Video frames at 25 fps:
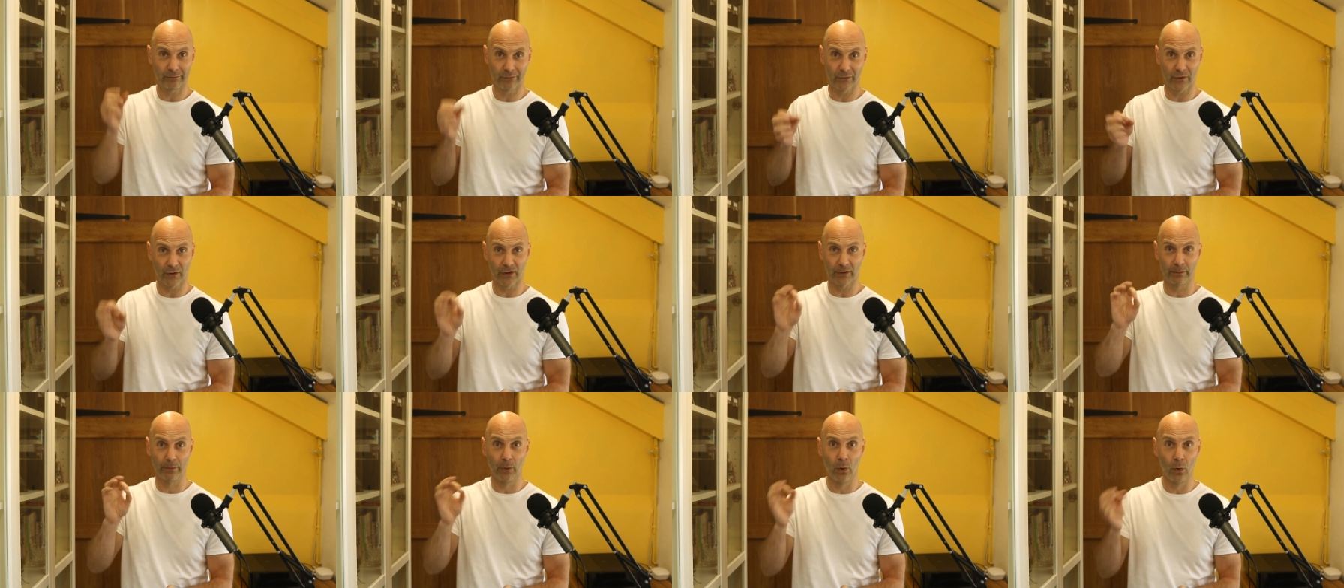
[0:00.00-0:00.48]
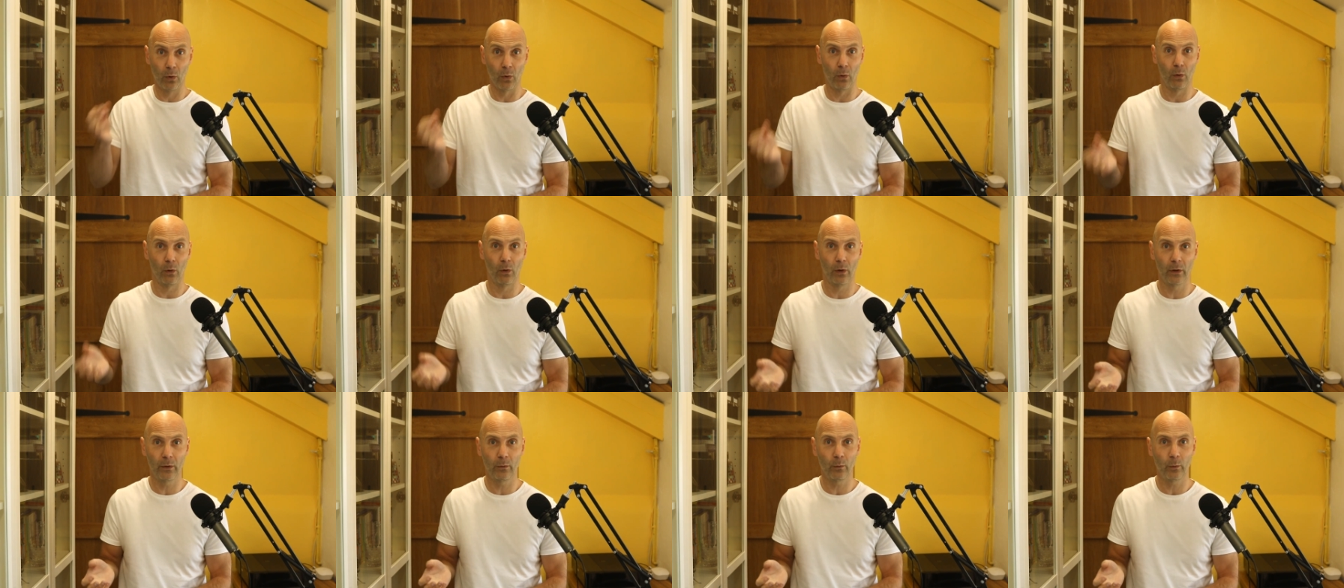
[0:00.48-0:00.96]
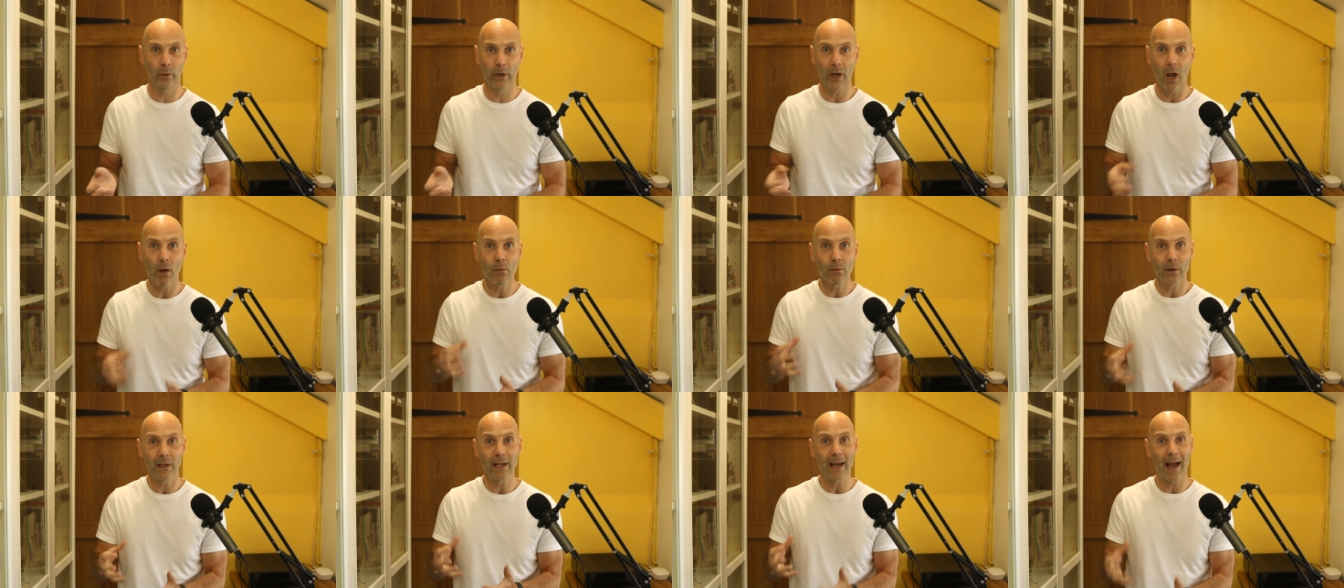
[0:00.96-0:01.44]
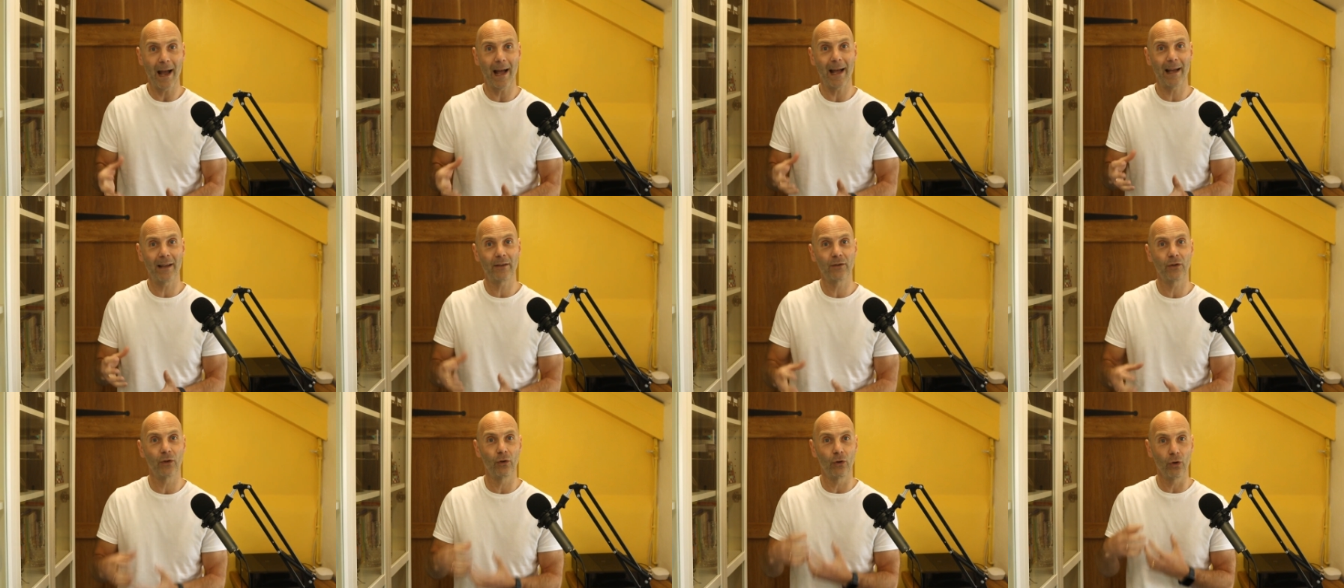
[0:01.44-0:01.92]
small and we only
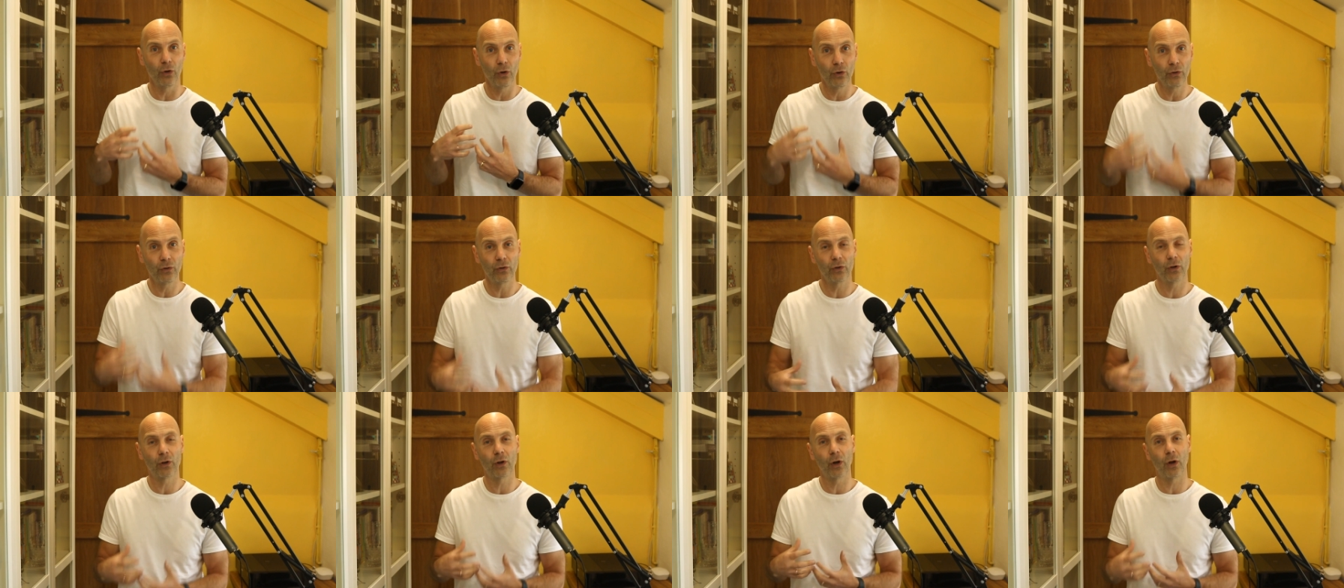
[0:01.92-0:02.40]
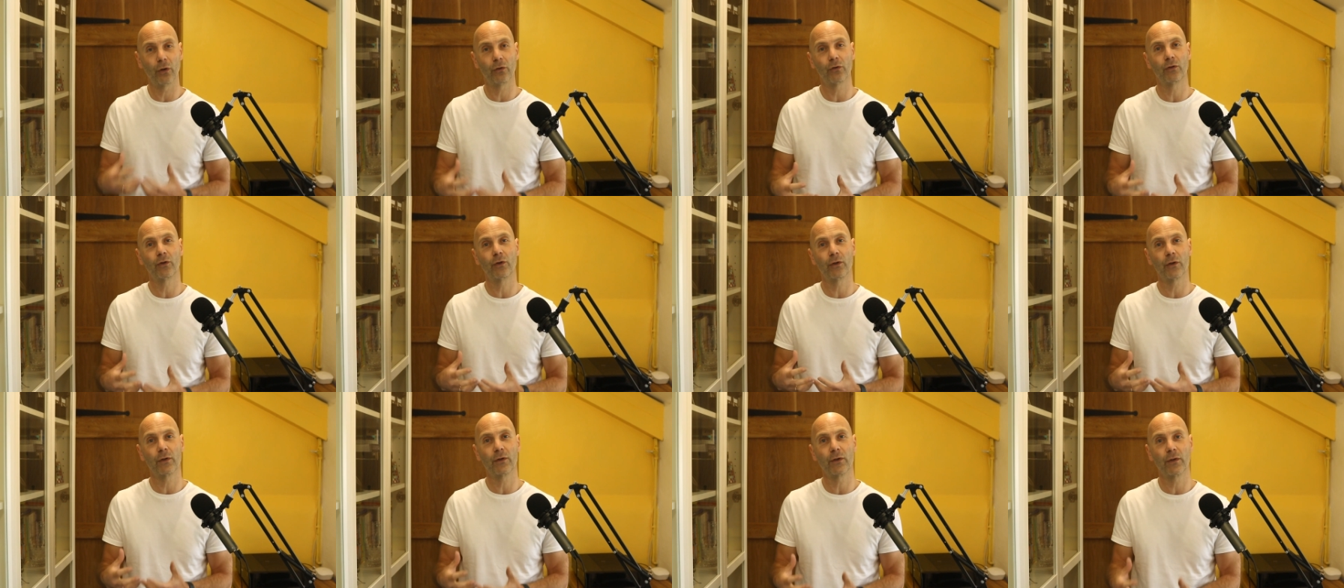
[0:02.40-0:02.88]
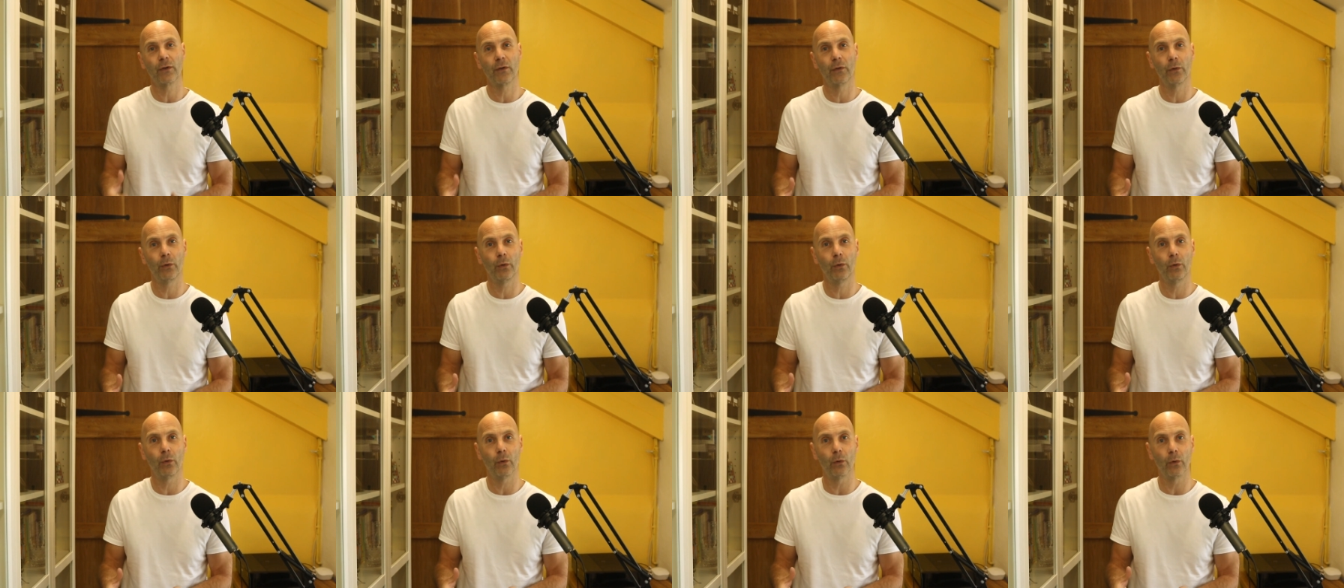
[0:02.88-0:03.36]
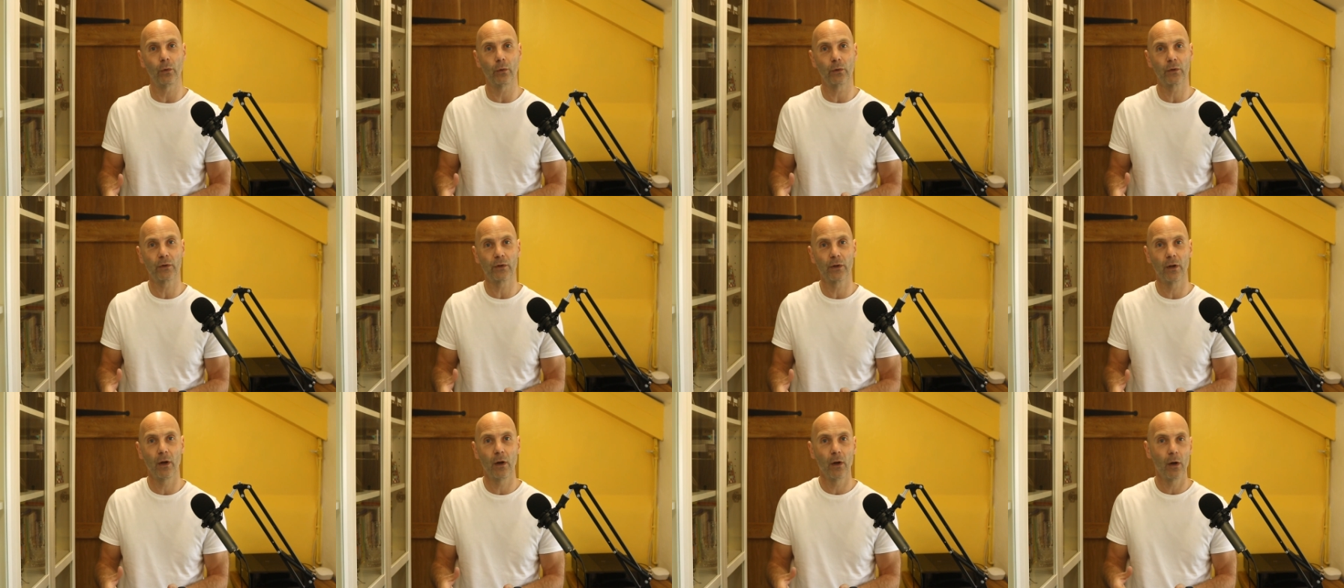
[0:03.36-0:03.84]
had unconscious
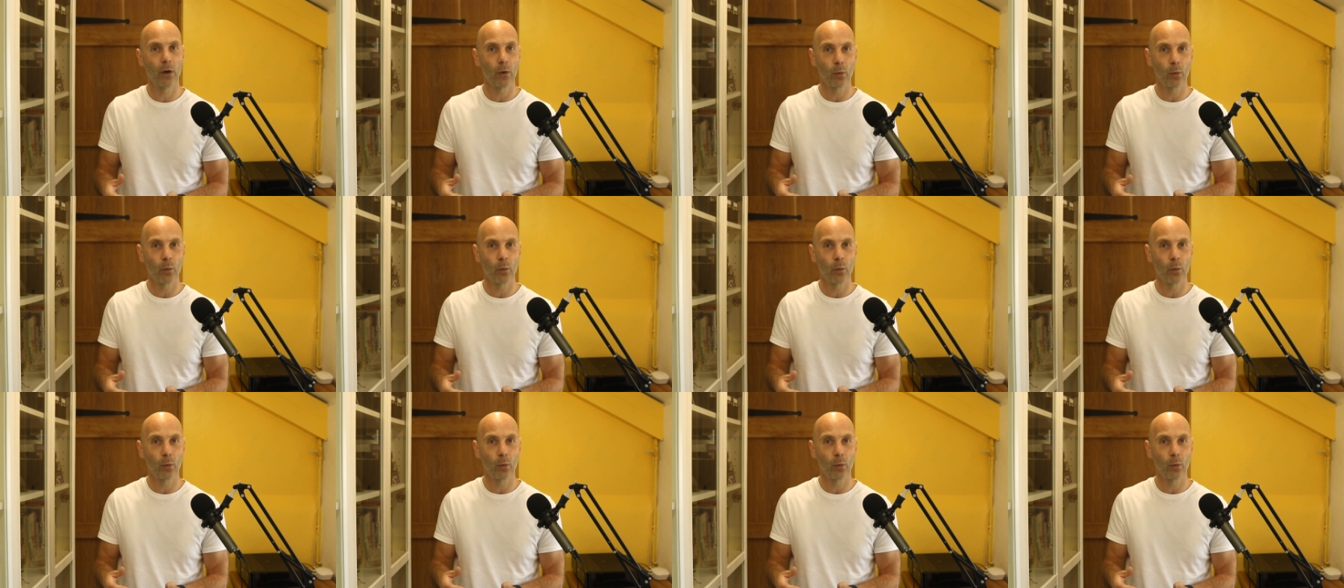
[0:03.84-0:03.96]
thoughts,